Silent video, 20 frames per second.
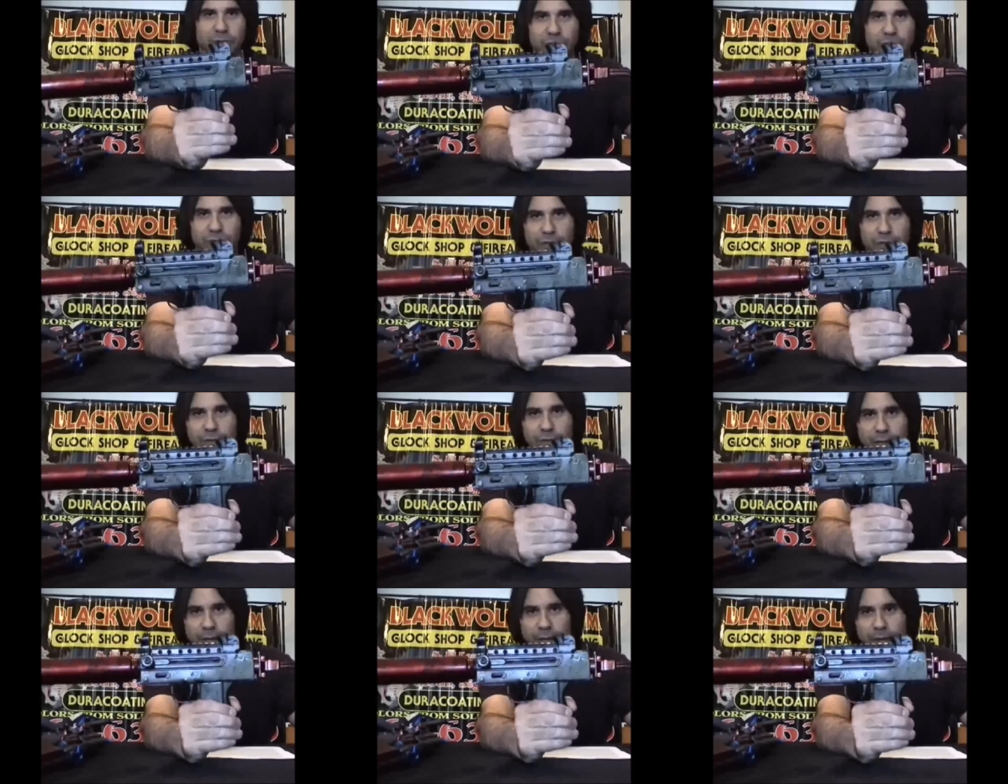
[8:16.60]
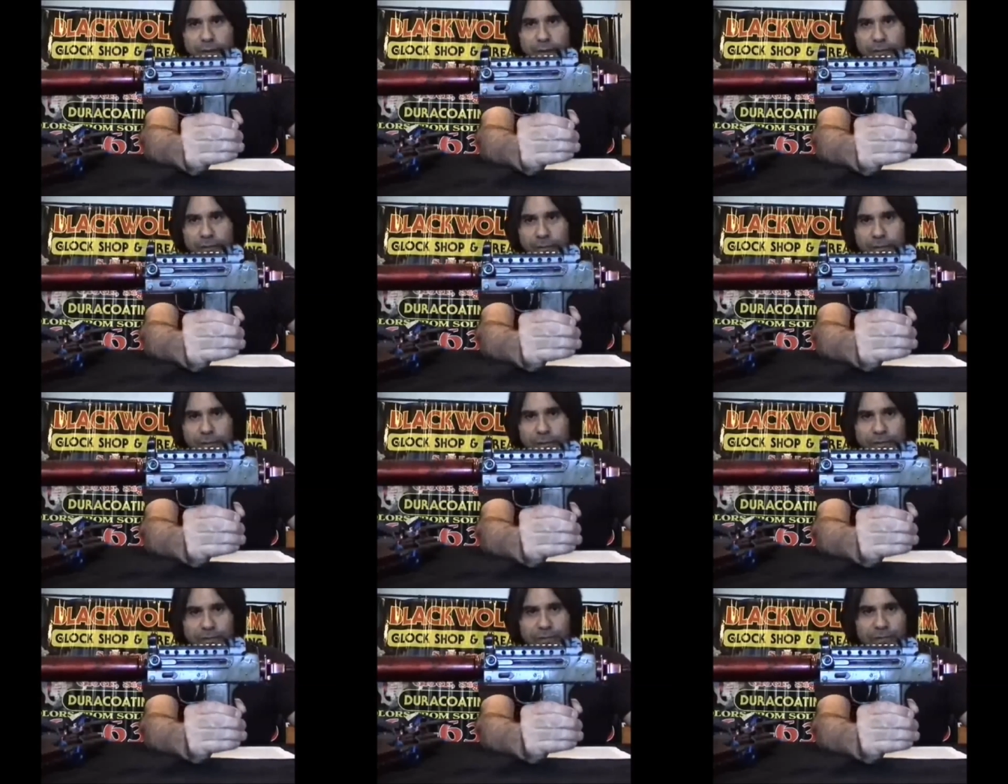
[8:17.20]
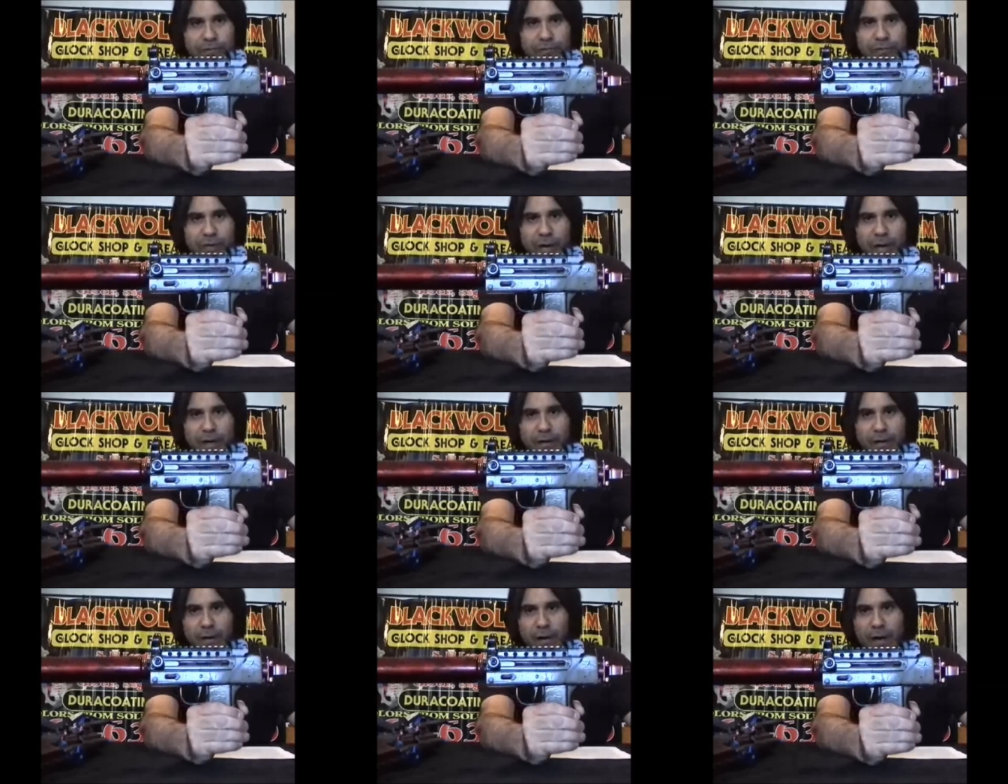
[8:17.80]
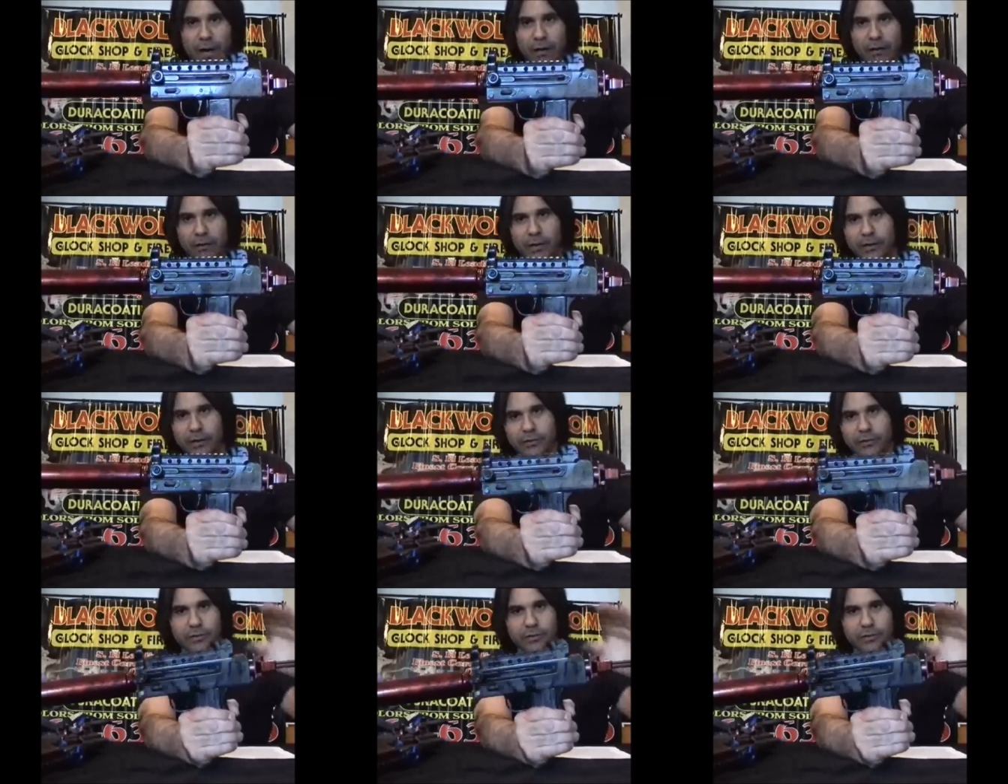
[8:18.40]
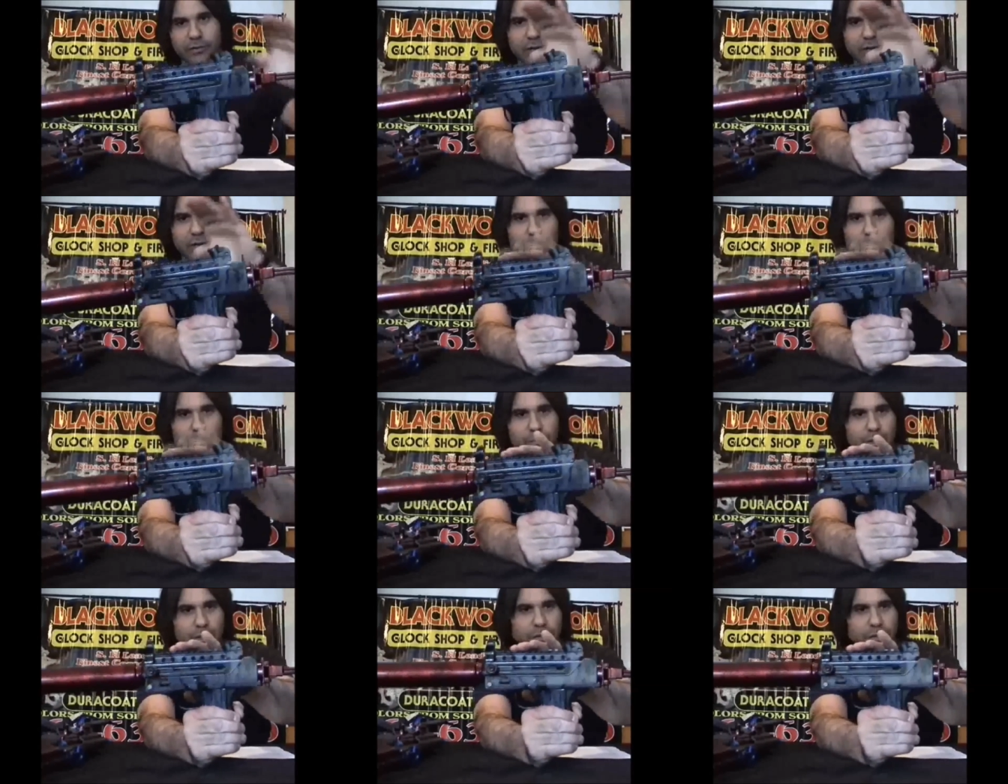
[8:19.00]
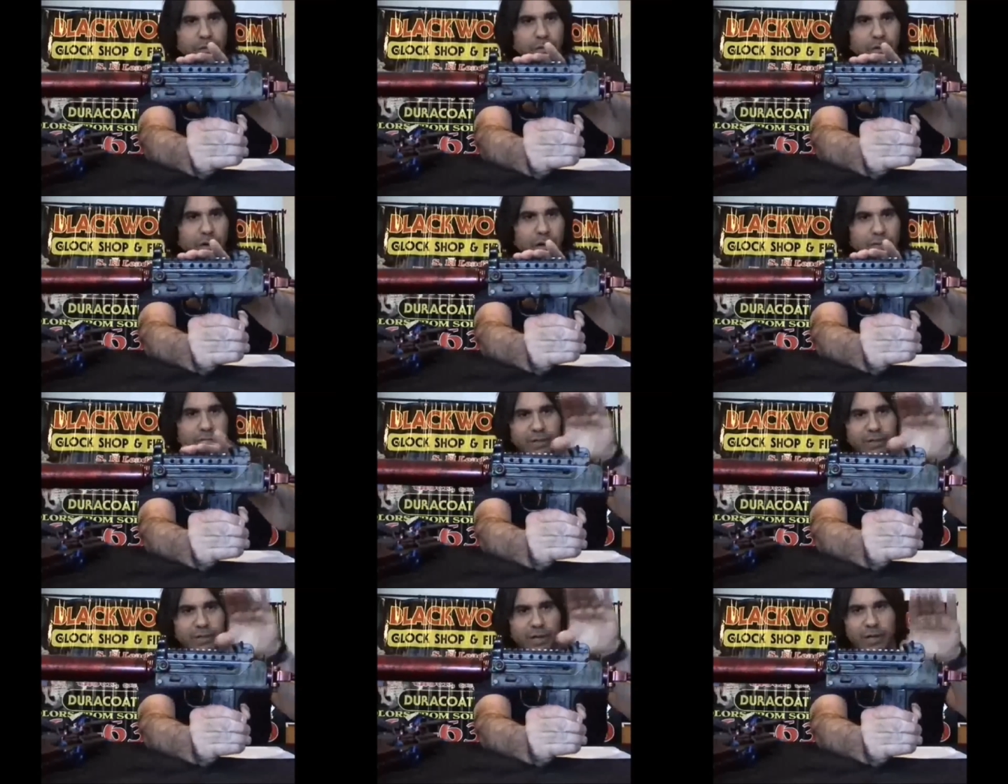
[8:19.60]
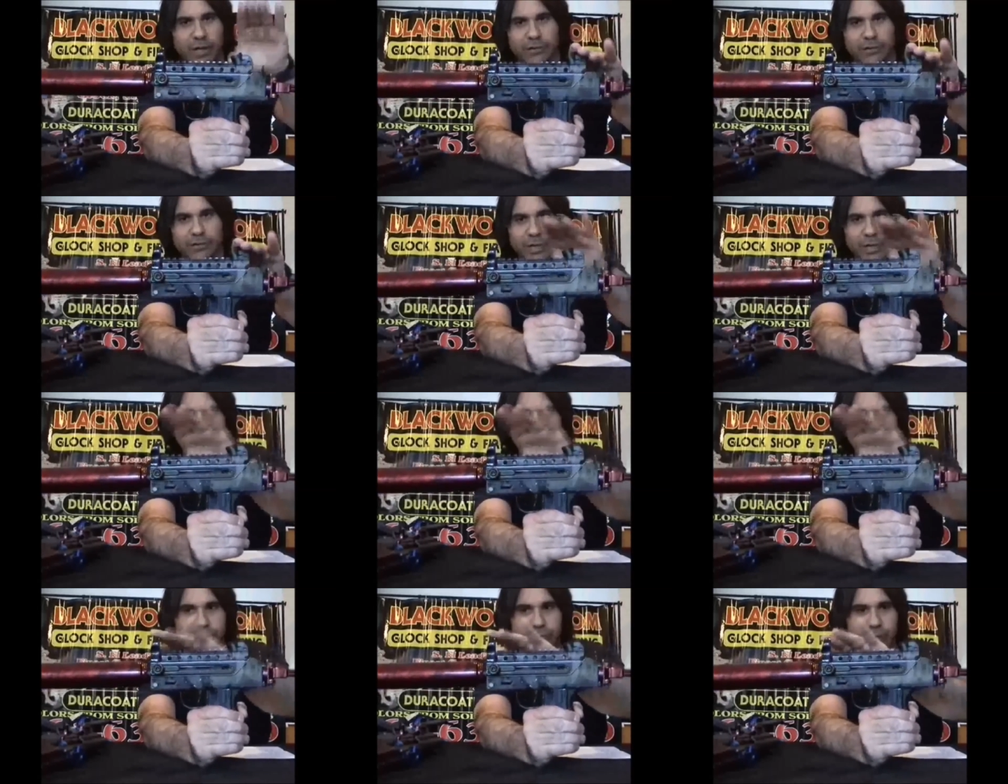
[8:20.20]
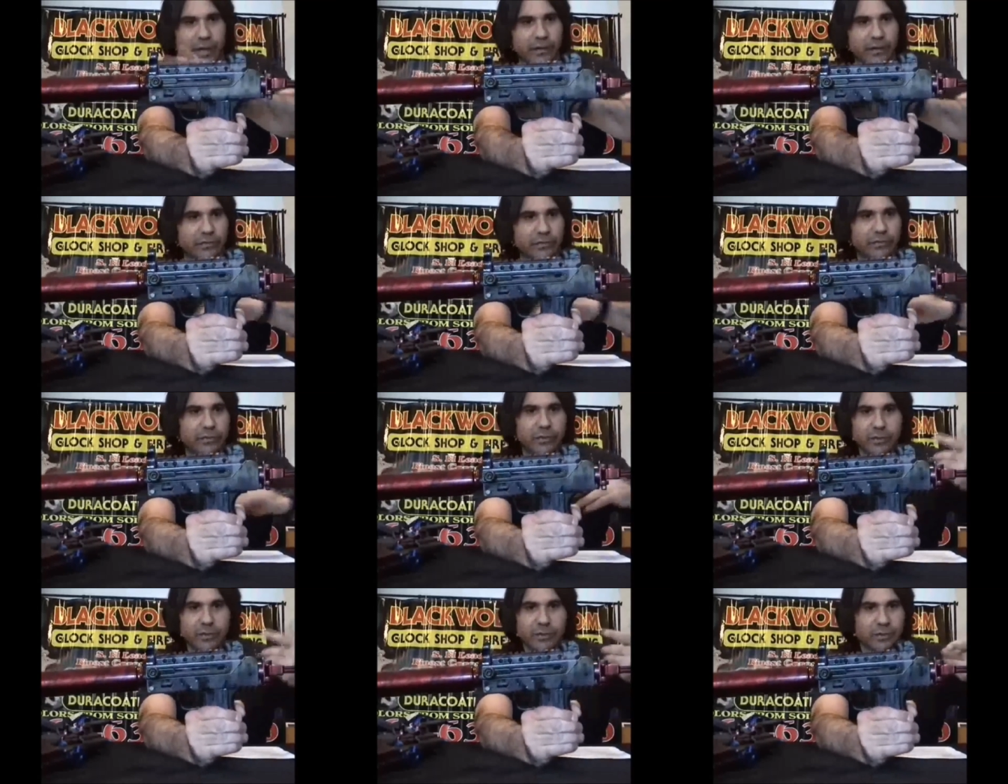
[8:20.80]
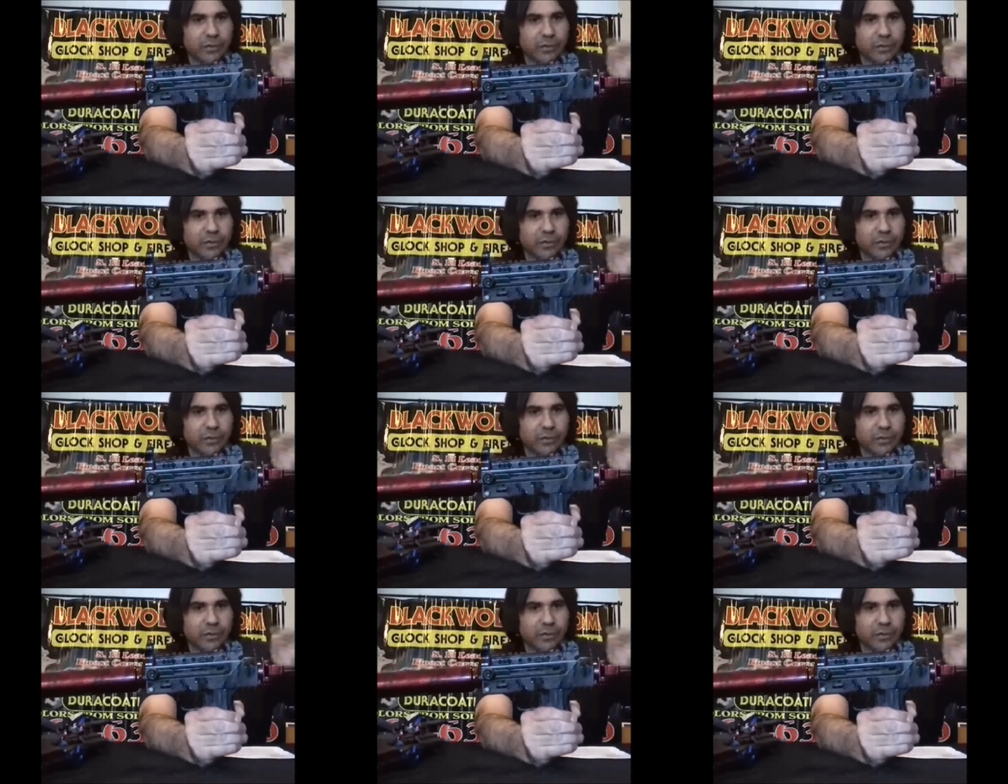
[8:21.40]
You can see that in there. It's a side cocker. I took the top end off. It's got HK sights.